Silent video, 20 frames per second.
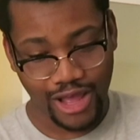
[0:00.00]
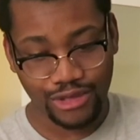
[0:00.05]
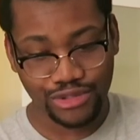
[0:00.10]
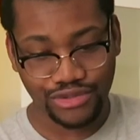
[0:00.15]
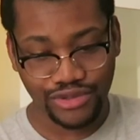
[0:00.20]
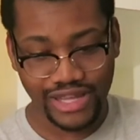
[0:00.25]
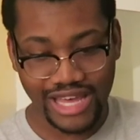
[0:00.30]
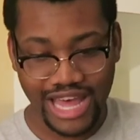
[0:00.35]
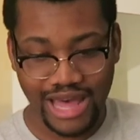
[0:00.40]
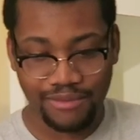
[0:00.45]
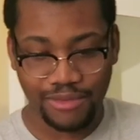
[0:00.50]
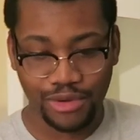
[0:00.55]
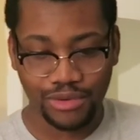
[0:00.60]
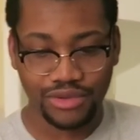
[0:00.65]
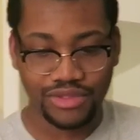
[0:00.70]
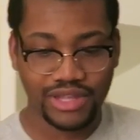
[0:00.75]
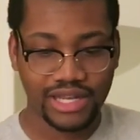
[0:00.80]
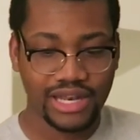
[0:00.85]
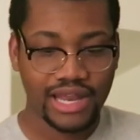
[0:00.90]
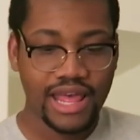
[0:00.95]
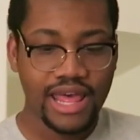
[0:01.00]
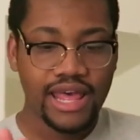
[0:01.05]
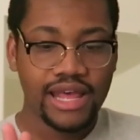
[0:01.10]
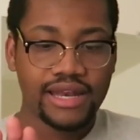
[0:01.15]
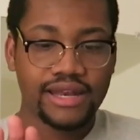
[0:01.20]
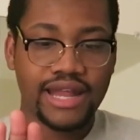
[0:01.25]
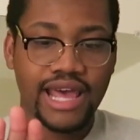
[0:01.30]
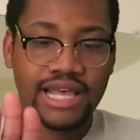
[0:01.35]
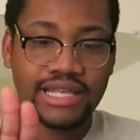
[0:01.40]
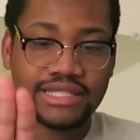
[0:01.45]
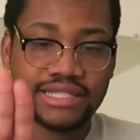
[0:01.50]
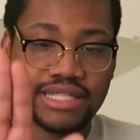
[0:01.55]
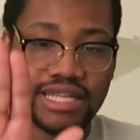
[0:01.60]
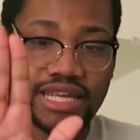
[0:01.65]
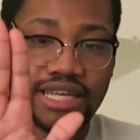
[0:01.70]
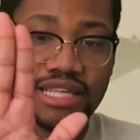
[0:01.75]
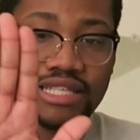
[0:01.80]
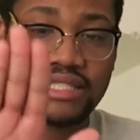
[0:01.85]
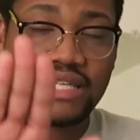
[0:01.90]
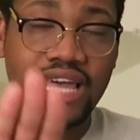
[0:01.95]
I was really happy with it. Next
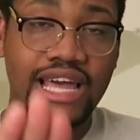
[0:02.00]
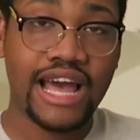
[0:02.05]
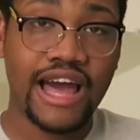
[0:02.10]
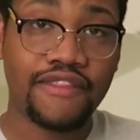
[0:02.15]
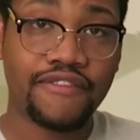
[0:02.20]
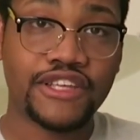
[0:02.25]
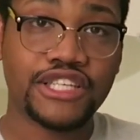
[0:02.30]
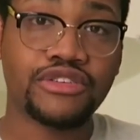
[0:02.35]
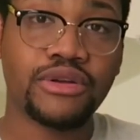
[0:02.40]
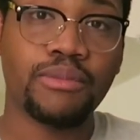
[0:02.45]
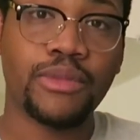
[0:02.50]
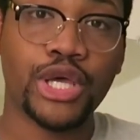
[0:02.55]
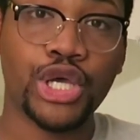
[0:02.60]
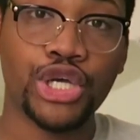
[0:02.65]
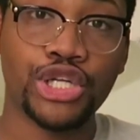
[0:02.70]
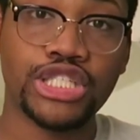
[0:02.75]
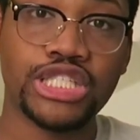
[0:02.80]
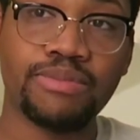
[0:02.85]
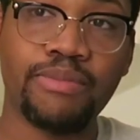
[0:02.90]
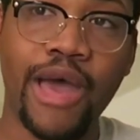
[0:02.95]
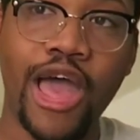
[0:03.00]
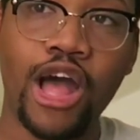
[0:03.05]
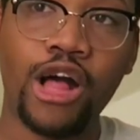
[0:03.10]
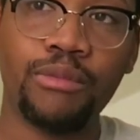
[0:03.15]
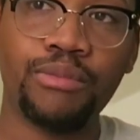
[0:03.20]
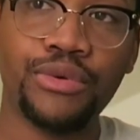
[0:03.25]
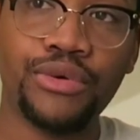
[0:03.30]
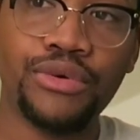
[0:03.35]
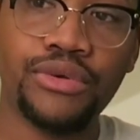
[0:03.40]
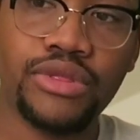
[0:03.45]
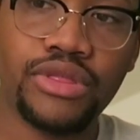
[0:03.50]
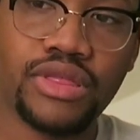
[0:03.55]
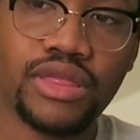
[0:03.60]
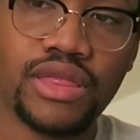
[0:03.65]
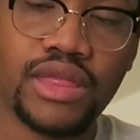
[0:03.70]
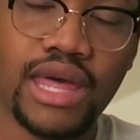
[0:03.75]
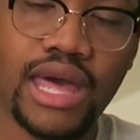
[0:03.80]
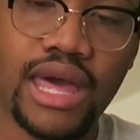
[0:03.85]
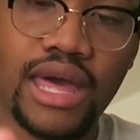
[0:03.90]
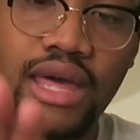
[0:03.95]
is I got this from the Good Smile
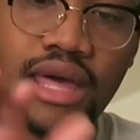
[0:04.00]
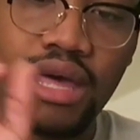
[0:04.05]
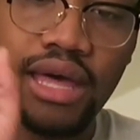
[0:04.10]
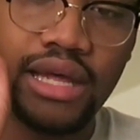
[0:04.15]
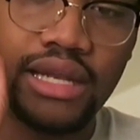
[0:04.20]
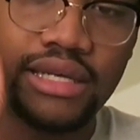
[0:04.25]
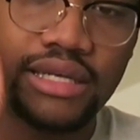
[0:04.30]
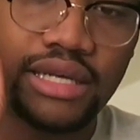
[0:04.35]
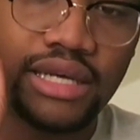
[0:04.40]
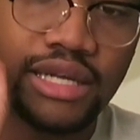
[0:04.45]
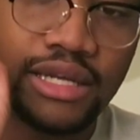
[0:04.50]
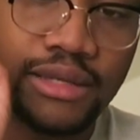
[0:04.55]
booth, and